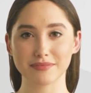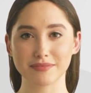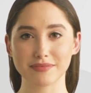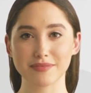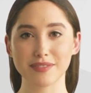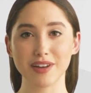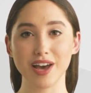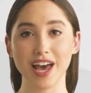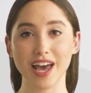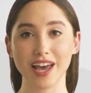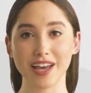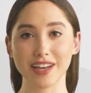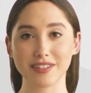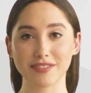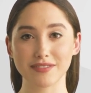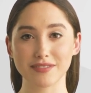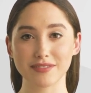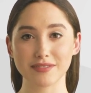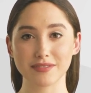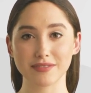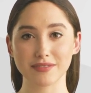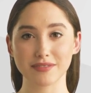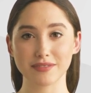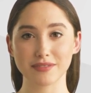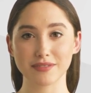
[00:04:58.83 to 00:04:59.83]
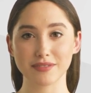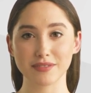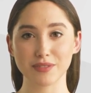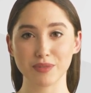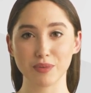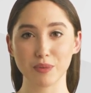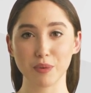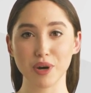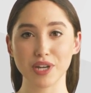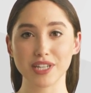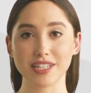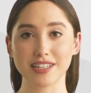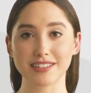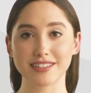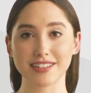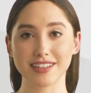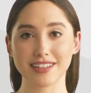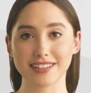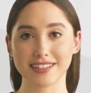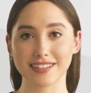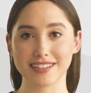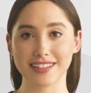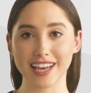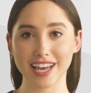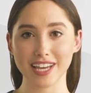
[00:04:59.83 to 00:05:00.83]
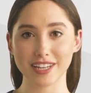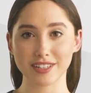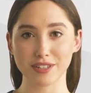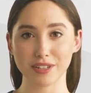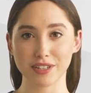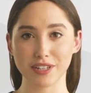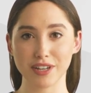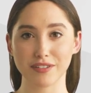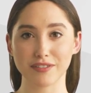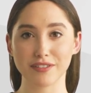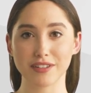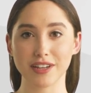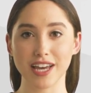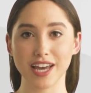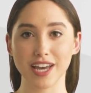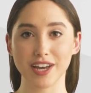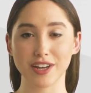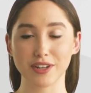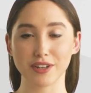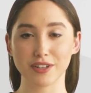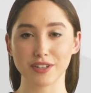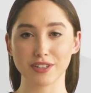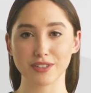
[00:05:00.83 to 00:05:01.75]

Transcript: 5. What is the standard of care or